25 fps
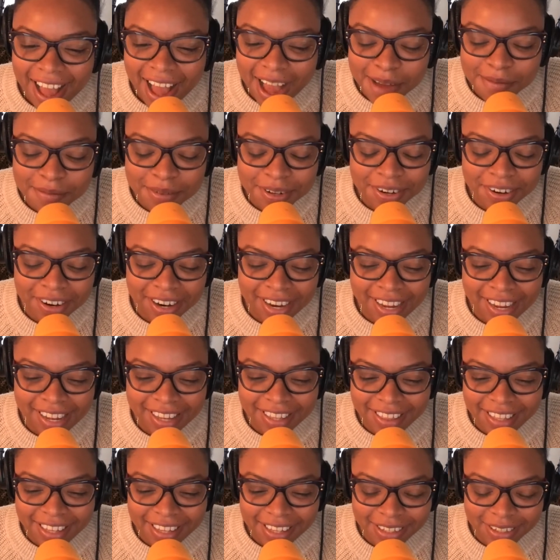I'm
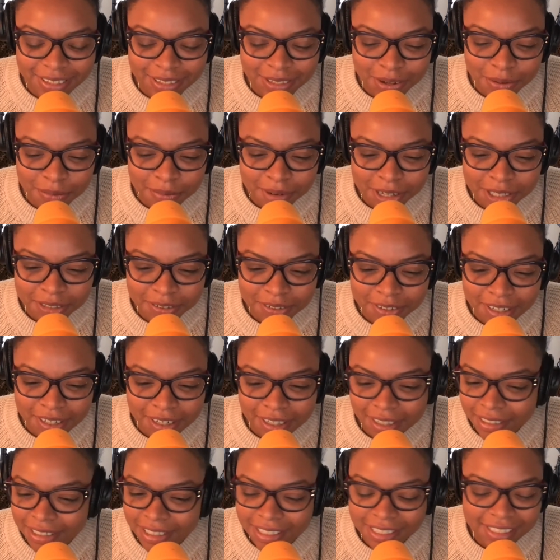great. Thank you so much
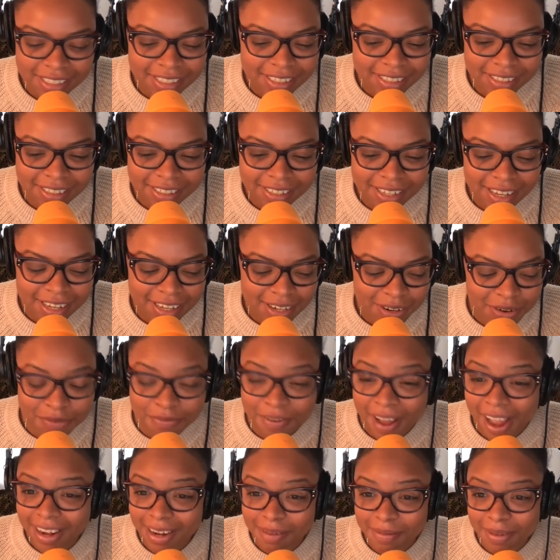for just,
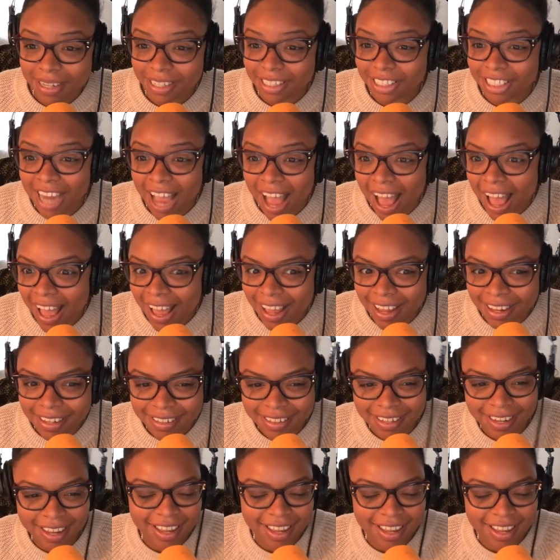inviting me to chat.